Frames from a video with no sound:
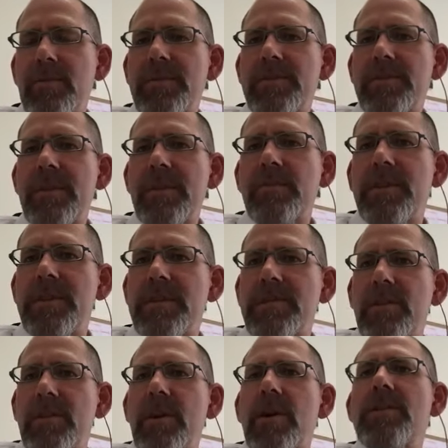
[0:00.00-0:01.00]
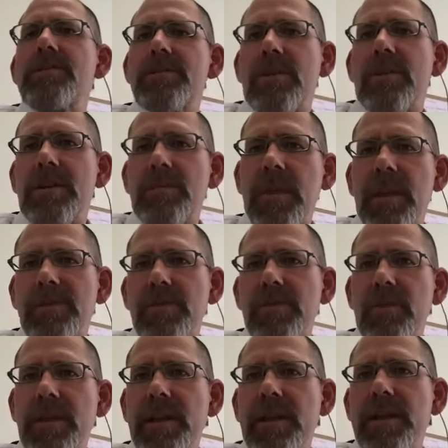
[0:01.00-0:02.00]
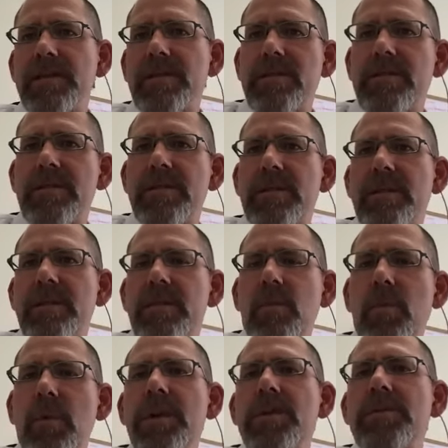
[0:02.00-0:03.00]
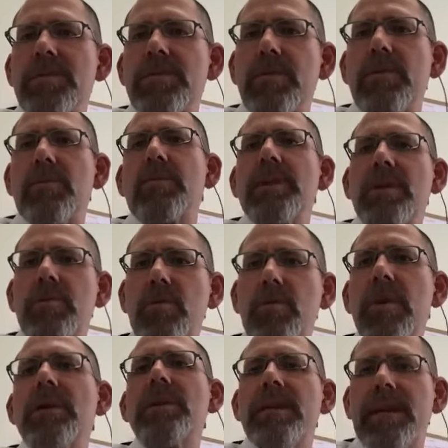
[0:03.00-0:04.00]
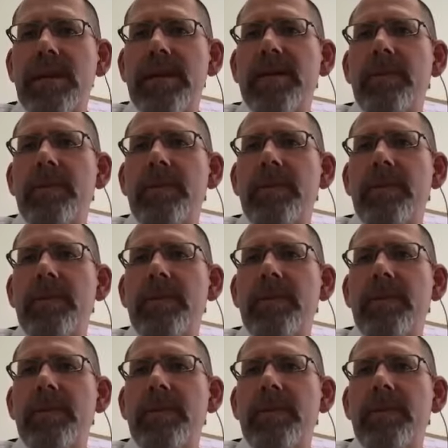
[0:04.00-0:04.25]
where some of this lost art of mentoring is the ones who are really willing